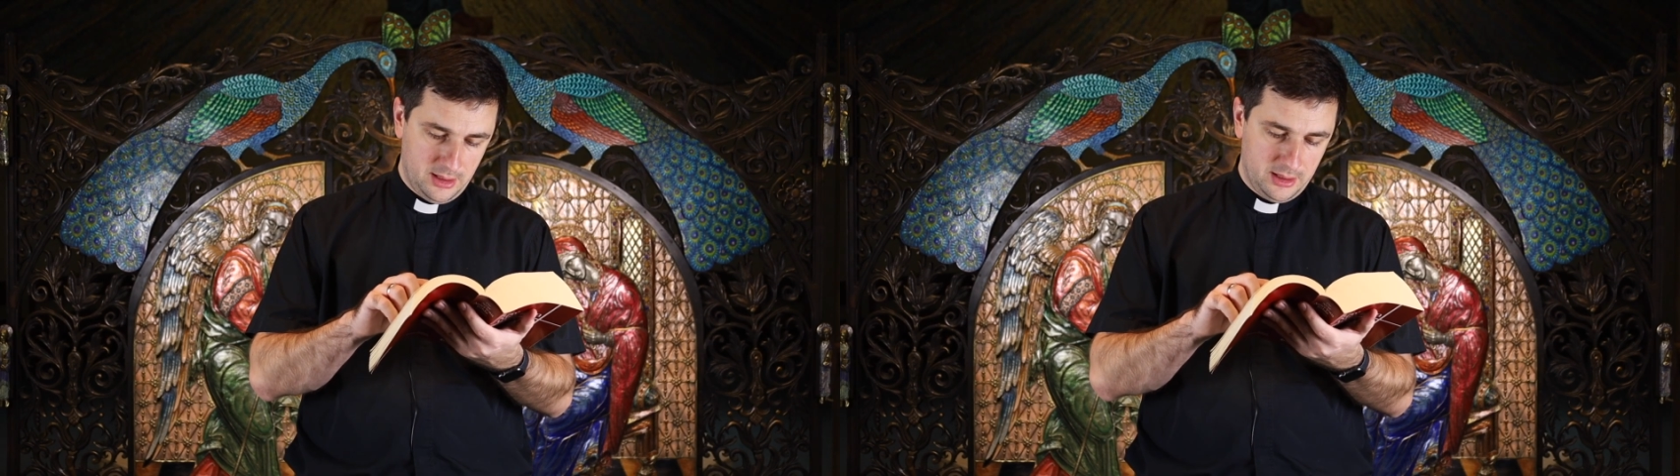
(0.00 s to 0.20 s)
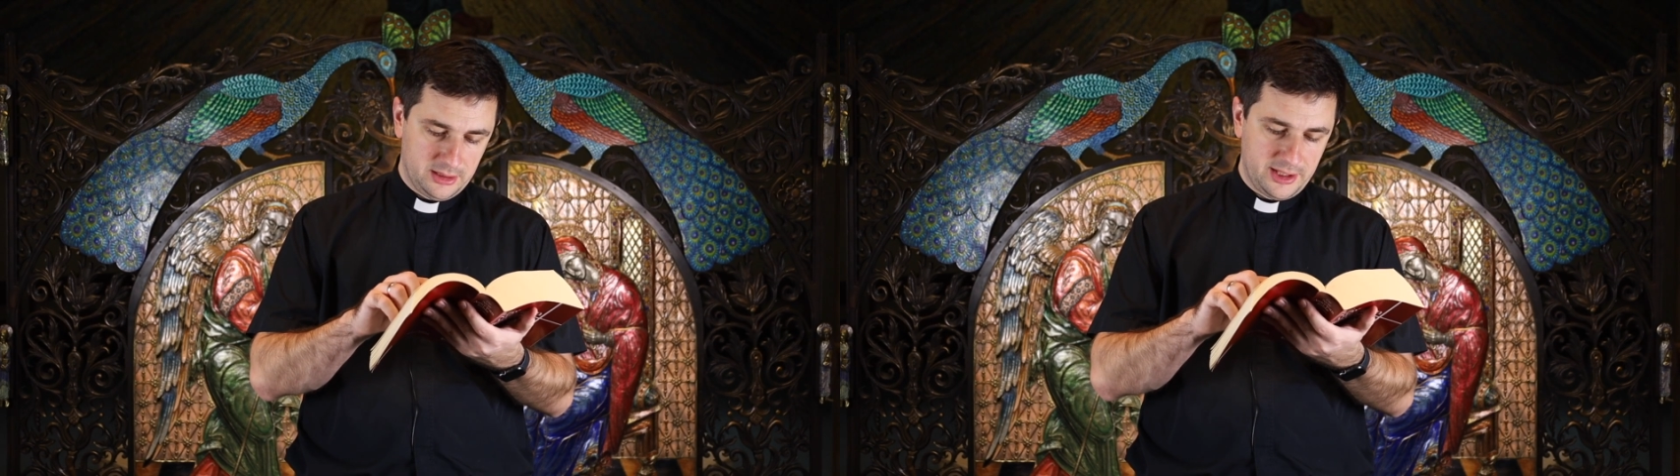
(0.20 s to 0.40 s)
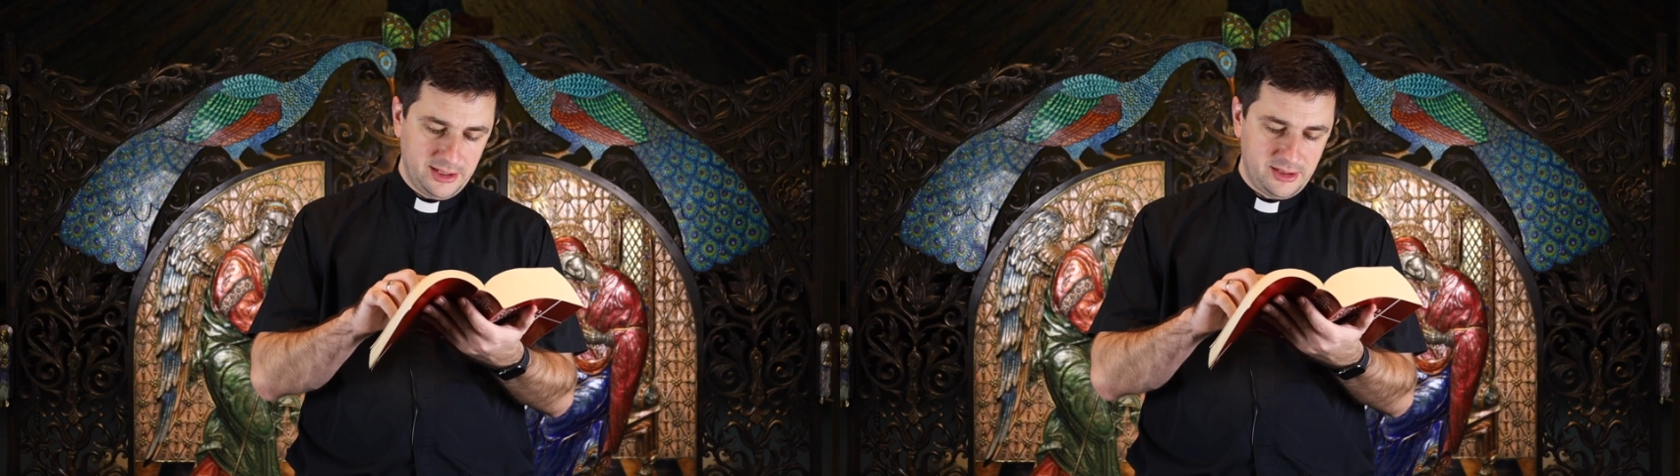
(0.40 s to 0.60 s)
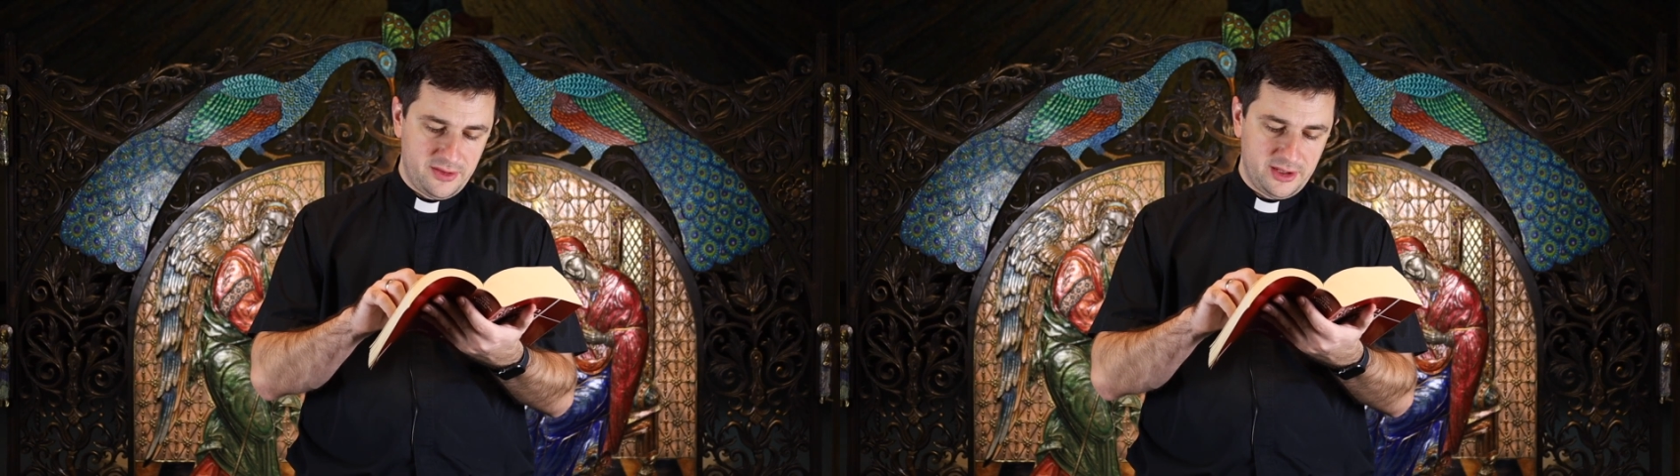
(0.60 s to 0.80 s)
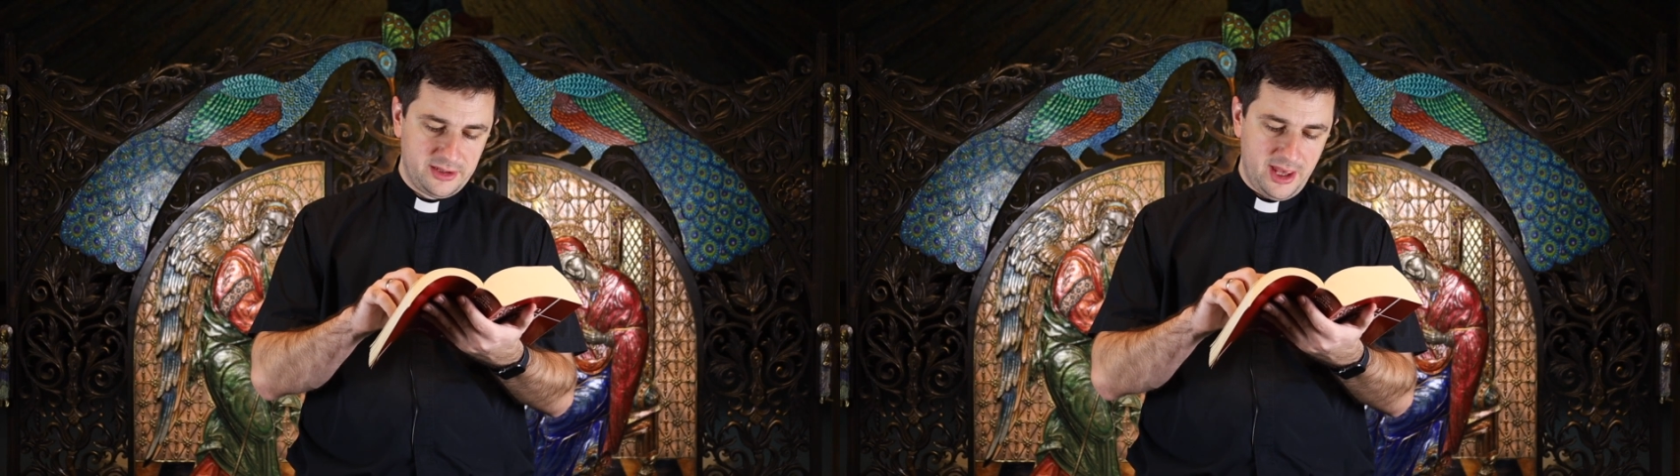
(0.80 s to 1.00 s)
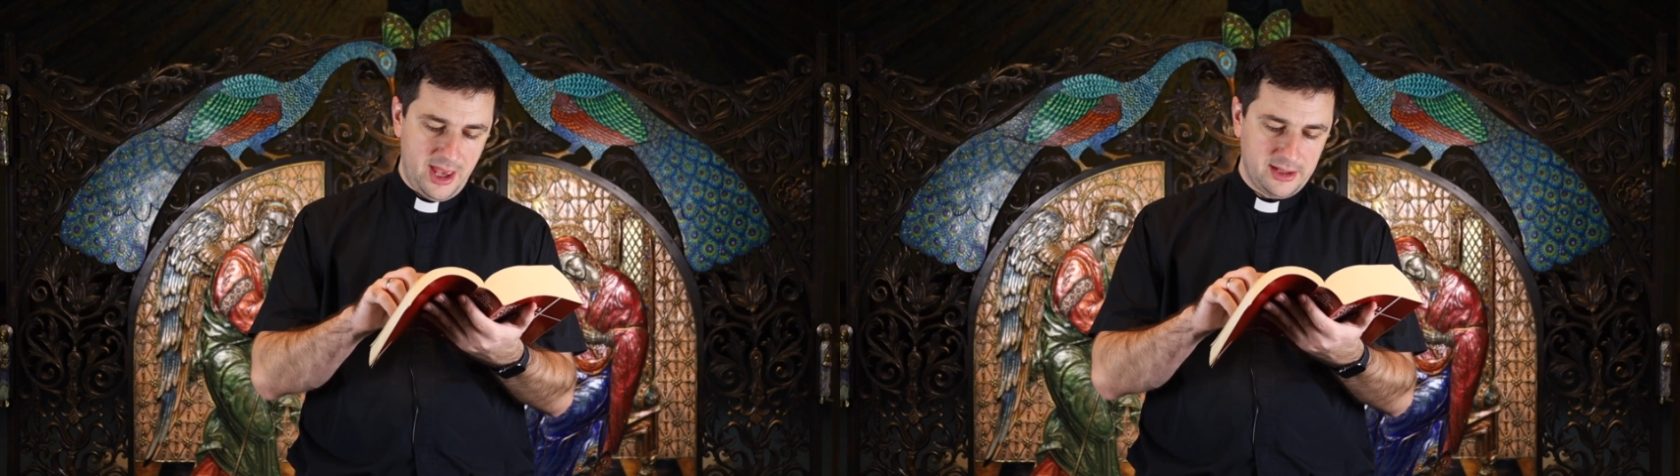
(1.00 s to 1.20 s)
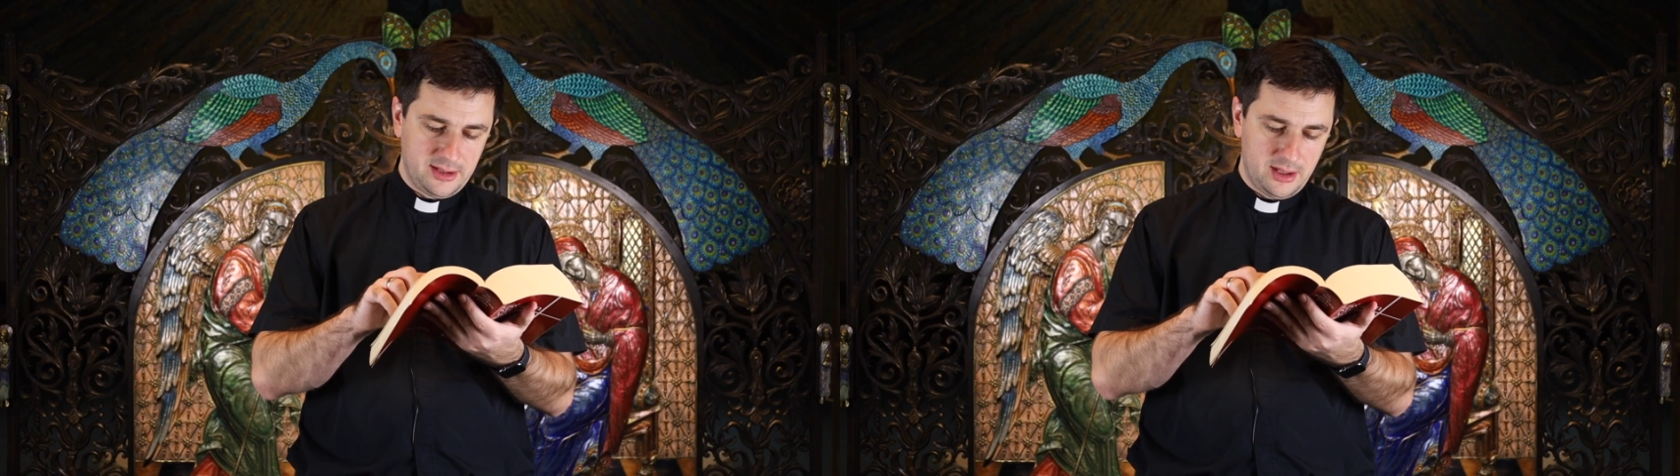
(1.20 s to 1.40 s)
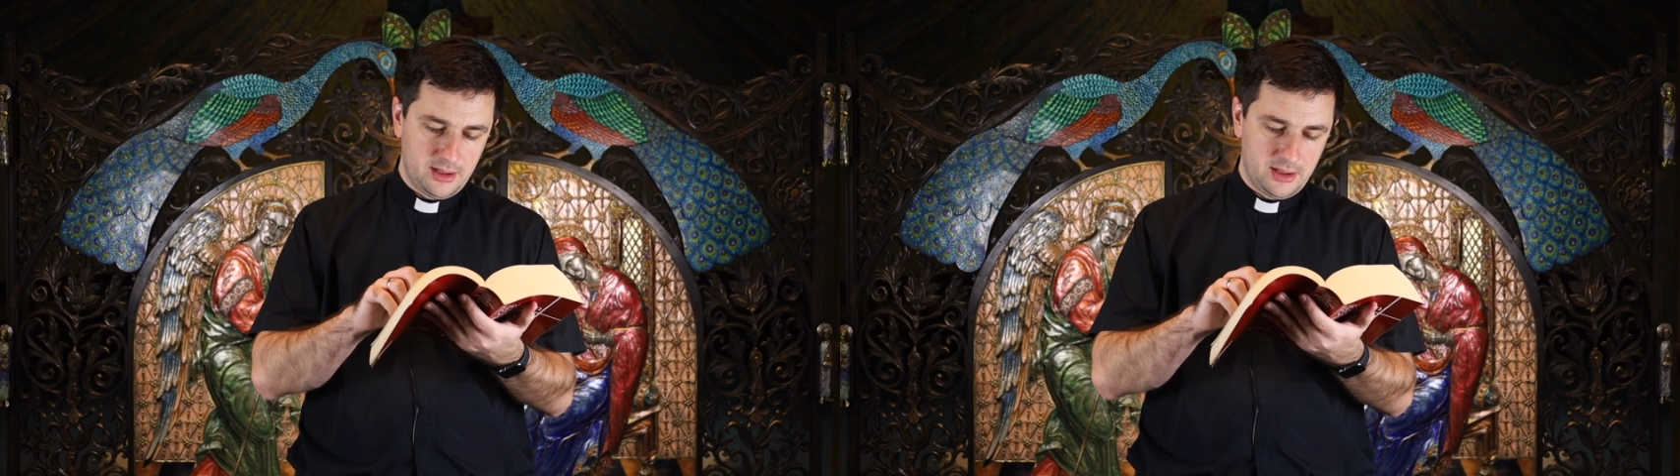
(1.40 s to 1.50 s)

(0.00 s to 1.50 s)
"Let the dead